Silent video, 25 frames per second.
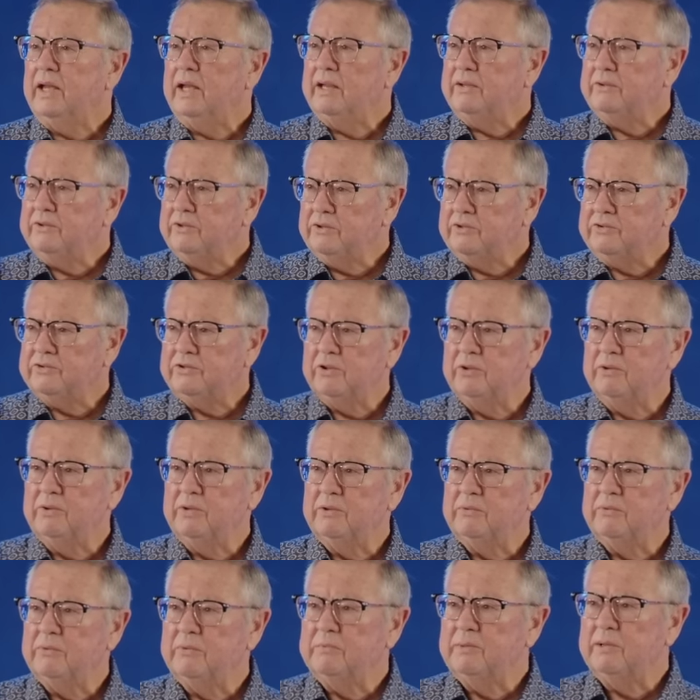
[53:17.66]
and do so
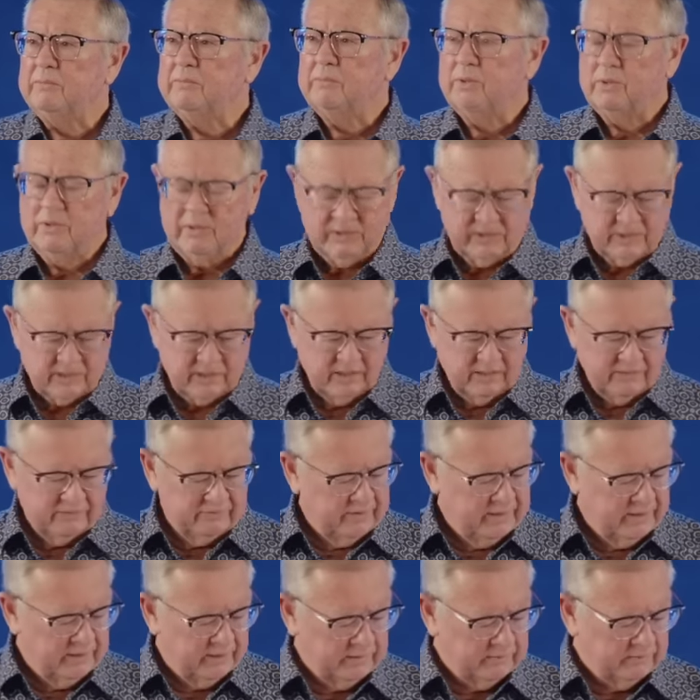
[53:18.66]
in remembrance
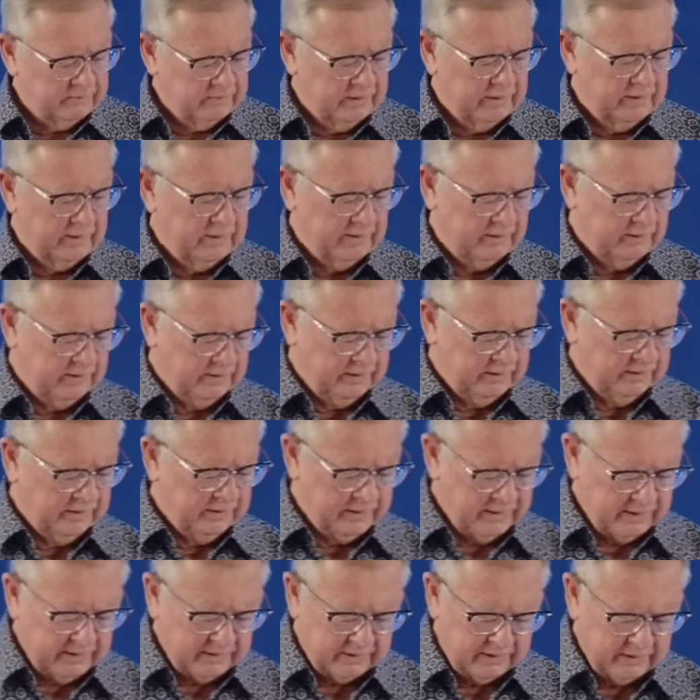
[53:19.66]
of him.
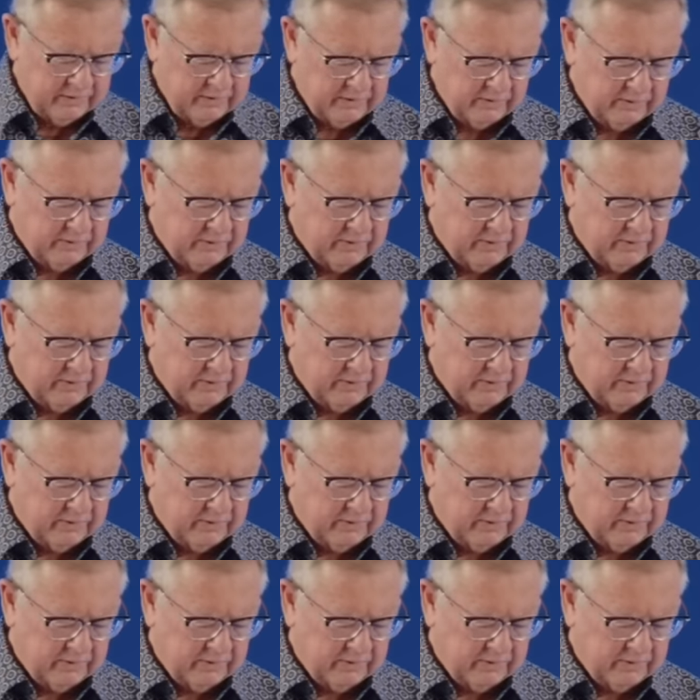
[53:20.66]
Thank you,